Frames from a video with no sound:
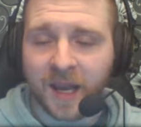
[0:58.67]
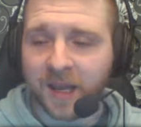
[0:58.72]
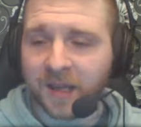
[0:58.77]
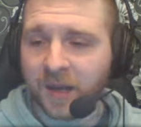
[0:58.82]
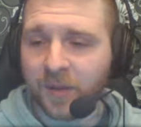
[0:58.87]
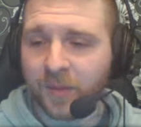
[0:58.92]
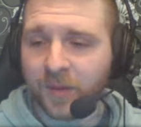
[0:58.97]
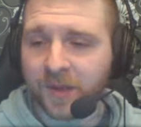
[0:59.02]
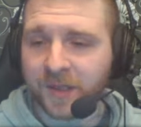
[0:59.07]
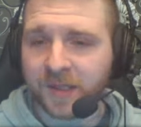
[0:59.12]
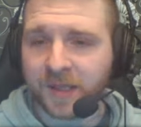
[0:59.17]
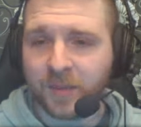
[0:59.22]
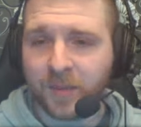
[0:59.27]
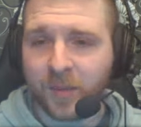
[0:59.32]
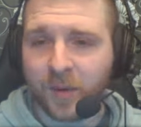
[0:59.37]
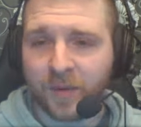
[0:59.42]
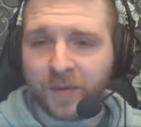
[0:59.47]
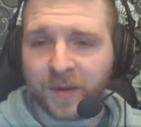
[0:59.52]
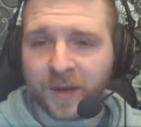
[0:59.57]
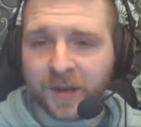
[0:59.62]
and you want to see
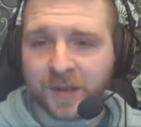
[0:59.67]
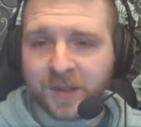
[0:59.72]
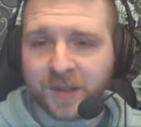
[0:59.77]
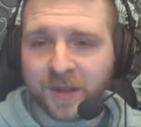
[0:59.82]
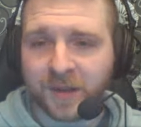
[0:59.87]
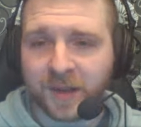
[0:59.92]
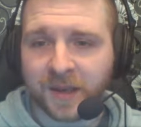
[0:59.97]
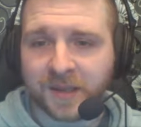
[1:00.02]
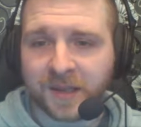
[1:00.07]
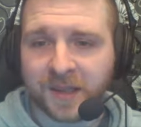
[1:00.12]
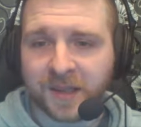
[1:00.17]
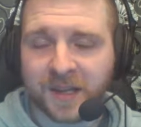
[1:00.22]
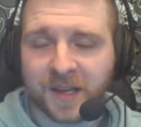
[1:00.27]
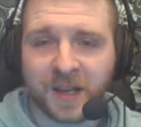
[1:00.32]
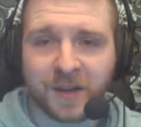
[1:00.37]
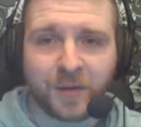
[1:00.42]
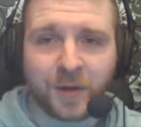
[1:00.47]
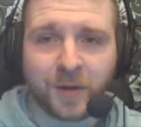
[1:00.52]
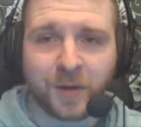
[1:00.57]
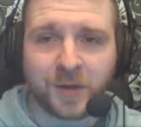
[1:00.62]
more videos on this in the
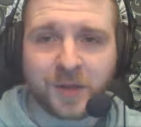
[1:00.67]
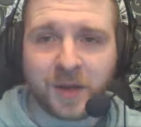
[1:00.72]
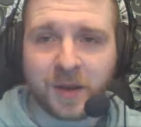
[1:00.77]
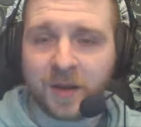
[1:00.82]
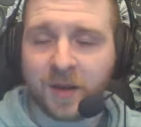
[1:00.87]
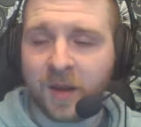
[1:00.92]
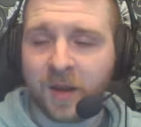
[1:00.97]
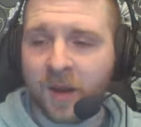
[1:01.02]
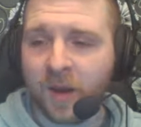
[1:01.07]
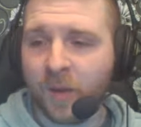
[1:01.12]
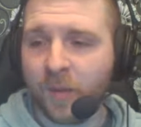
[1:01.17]
near future,